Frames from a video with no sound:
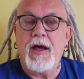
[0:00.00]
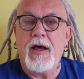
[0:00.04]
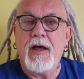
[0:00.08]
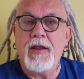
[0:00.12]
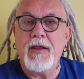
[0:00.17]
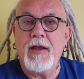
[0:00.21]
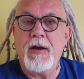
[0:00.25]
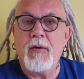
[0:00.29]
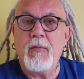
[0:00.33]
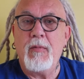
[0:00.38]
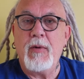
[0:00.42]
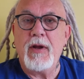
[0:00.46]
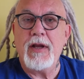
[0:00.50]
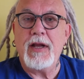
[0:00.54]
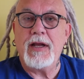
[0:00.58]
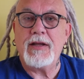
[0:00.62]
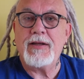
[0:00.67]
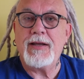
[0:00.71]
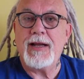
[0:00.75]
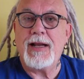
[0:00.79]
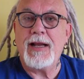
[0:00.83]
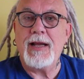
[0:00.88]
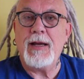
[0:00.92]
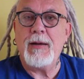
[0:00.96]
And then when
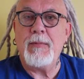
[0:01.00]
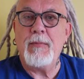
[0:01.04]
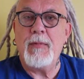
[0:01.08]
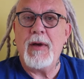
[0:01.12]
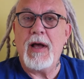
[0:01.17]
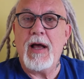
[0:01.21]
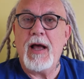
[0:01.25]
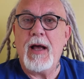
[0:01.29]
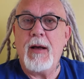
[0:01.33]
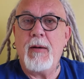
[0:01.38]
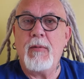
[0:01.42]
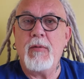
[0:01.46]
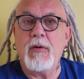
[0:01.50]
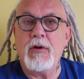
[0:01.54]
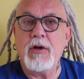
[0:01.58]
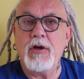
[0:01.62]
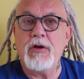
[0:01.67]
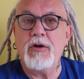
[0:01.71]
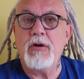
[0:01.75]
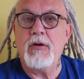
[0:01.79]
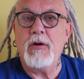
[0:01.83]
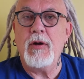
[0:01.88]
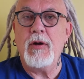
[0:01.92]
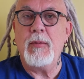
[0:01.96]
I tell him I'm going
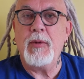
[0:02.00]
to do